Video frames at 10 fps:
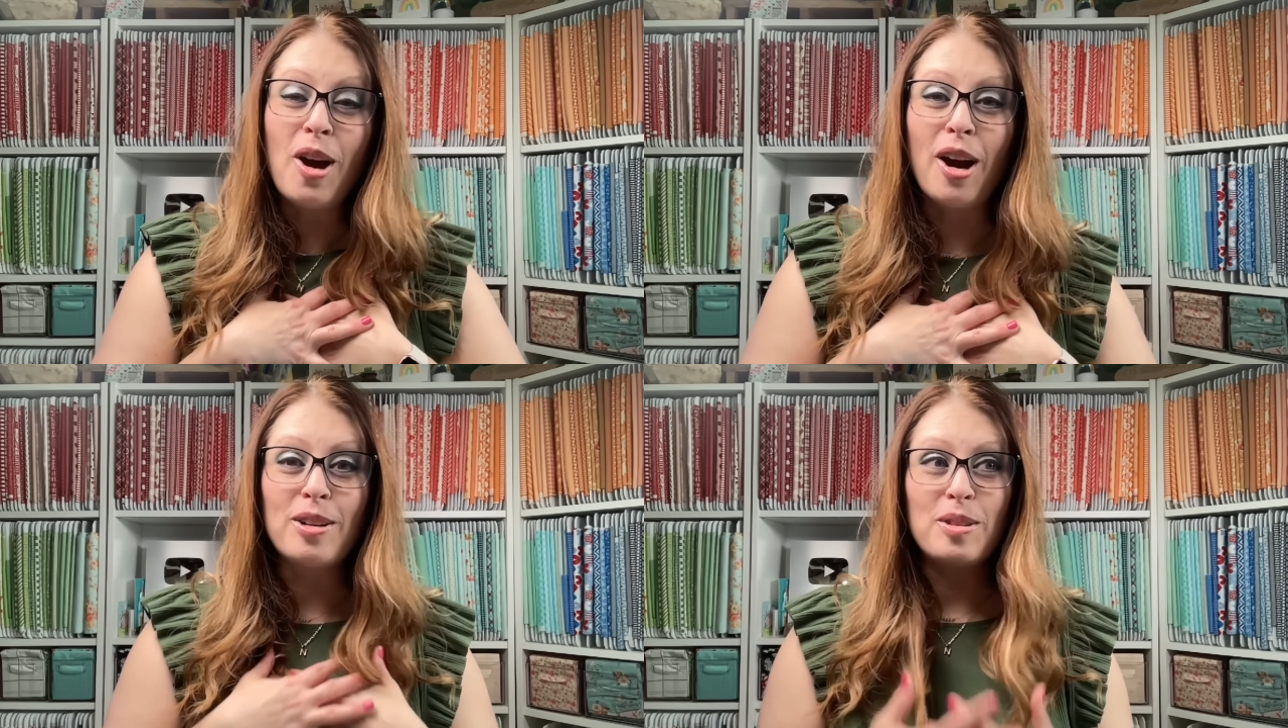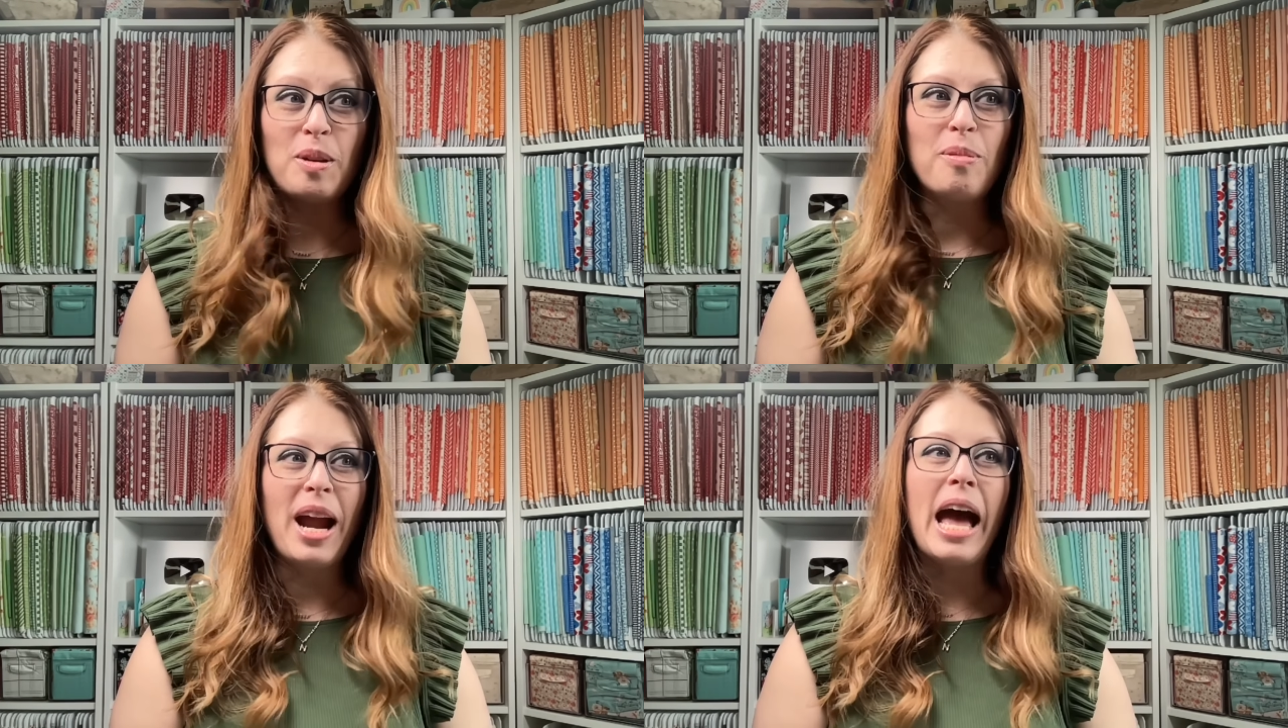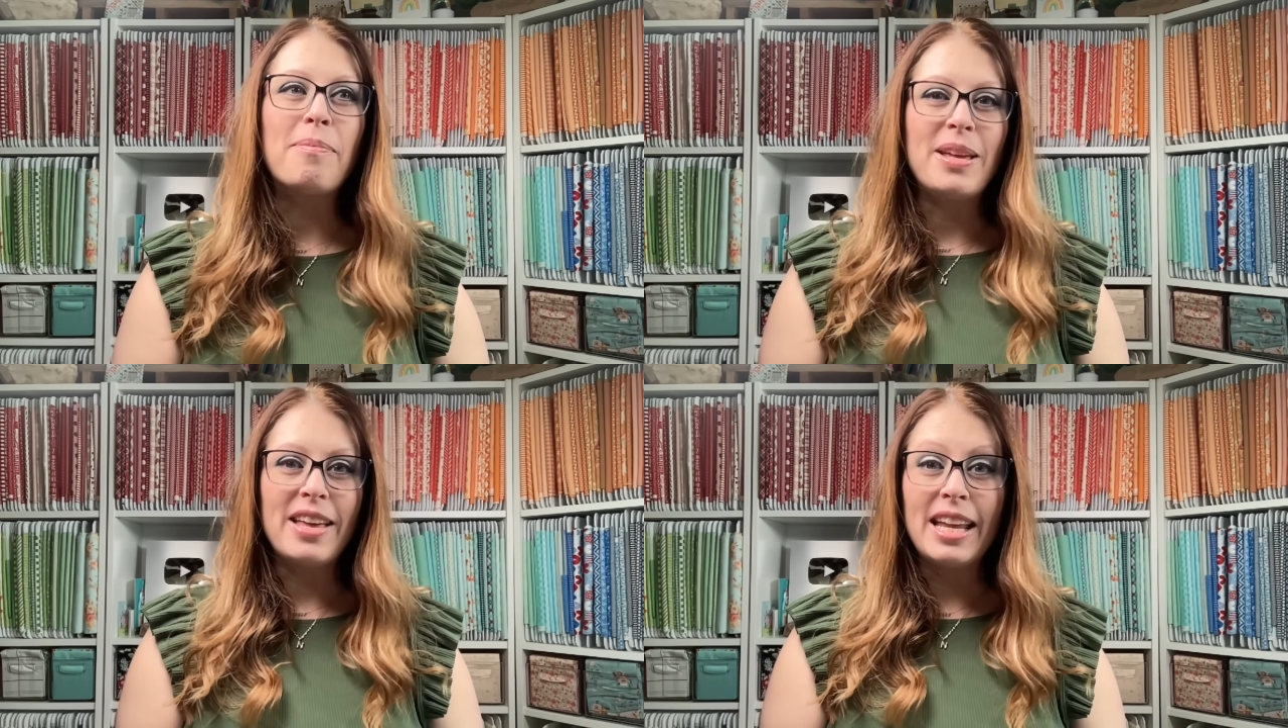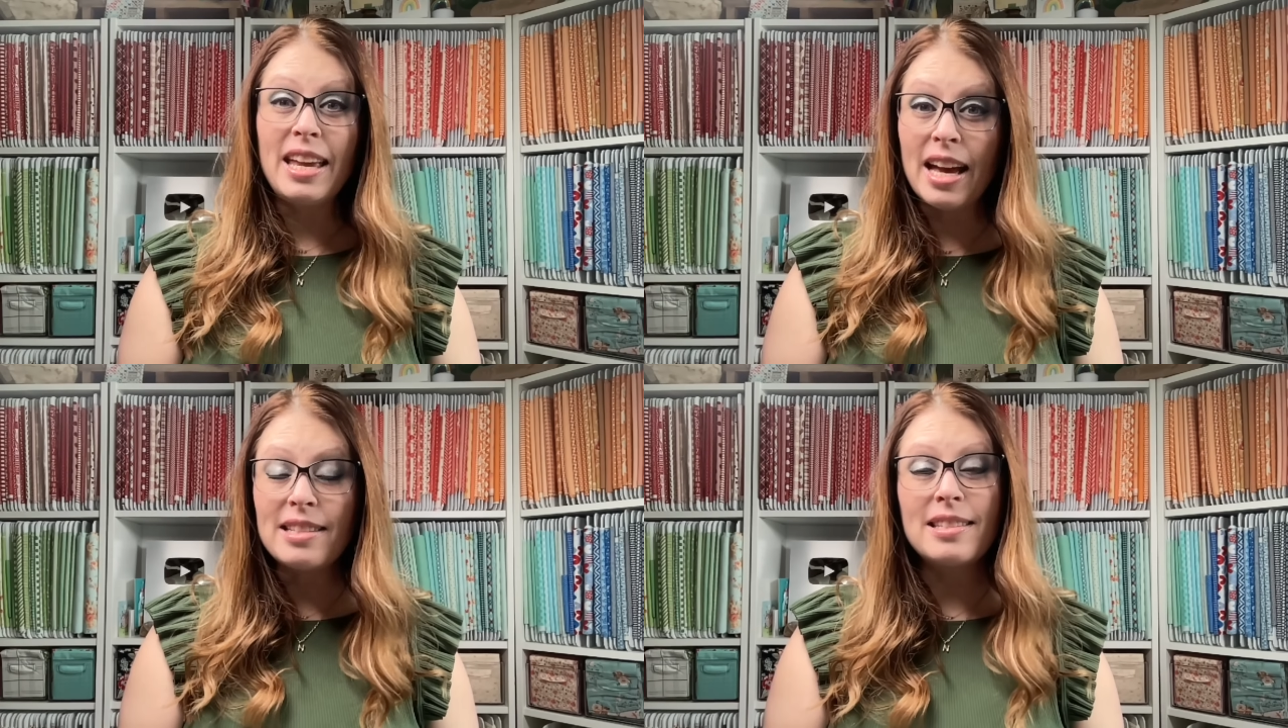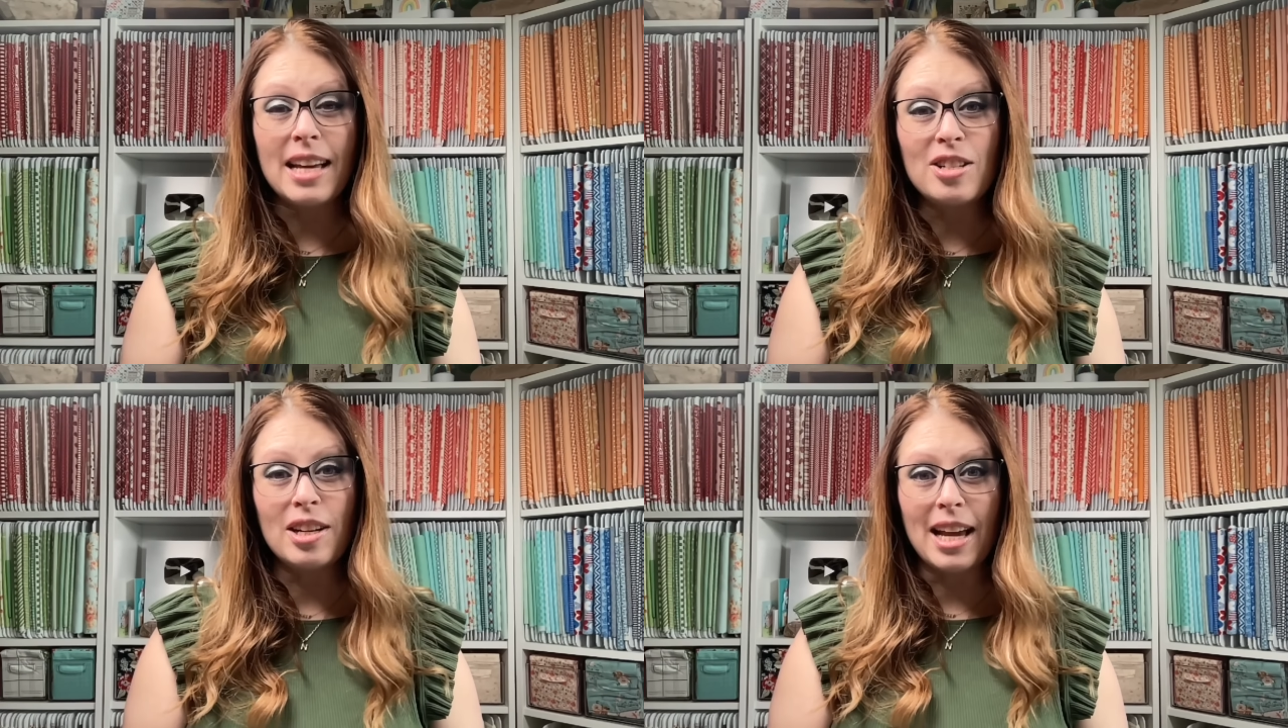heart super happy that he had
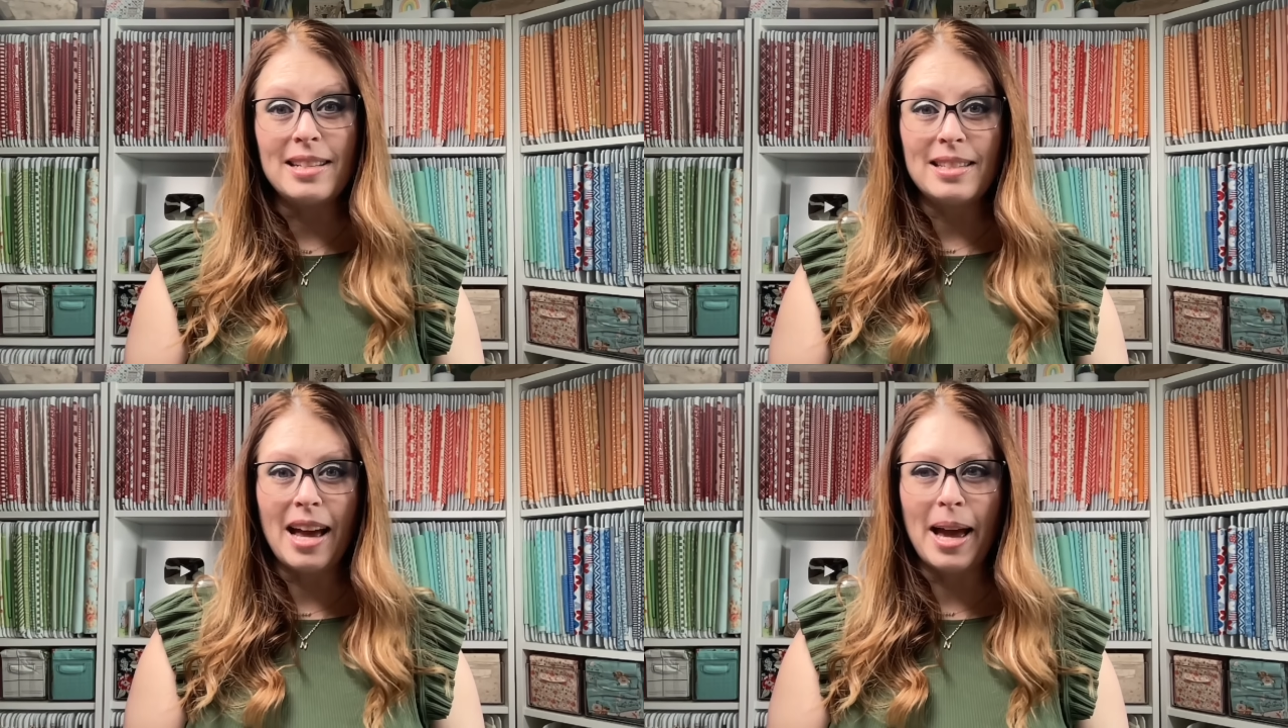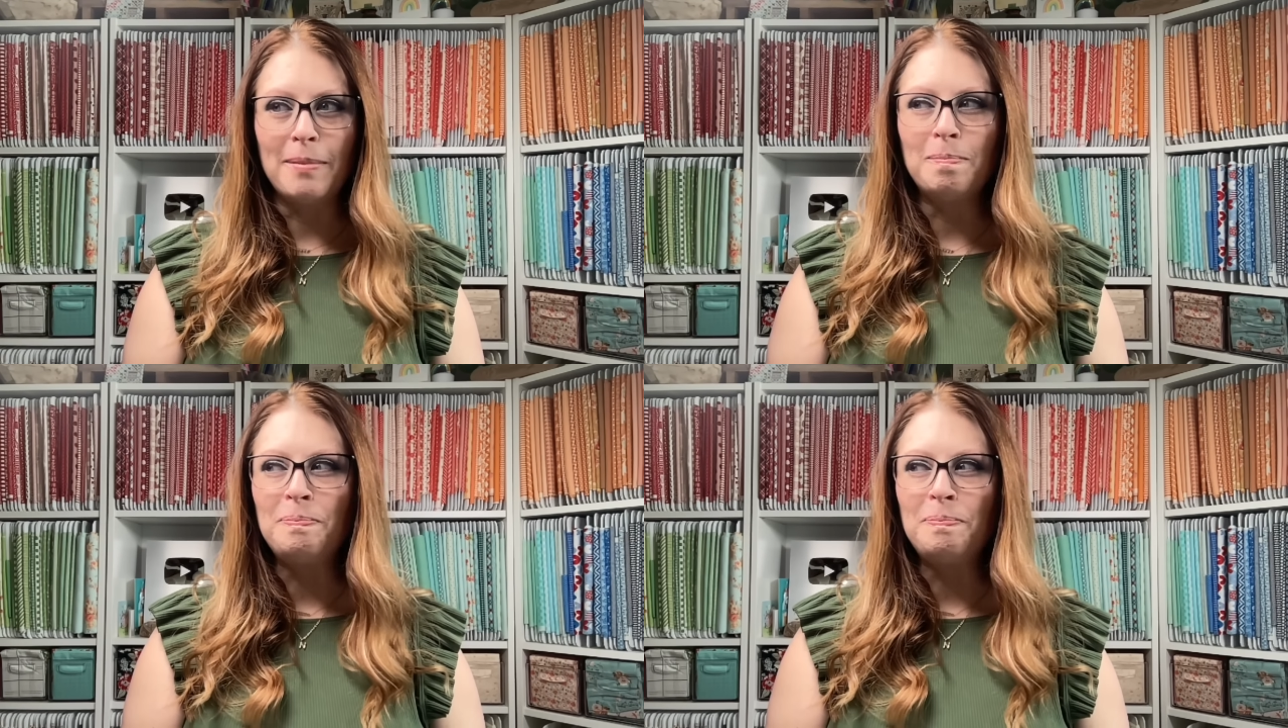such a nice time.